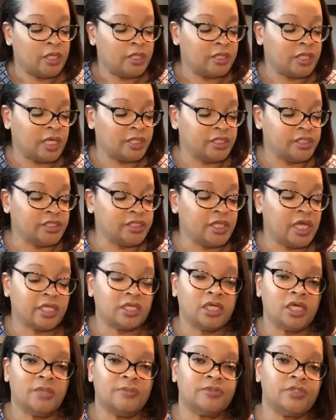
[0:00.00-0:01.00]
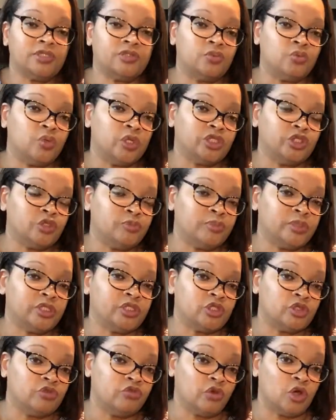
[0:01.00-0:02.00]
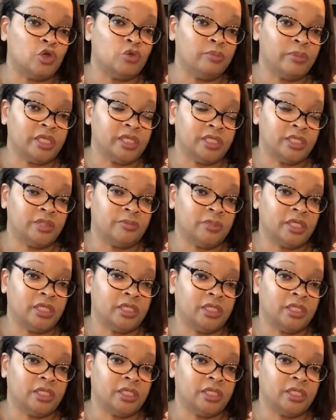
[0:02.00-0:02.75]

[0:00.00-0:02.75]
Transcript: Now these net cups is what you put your grow medium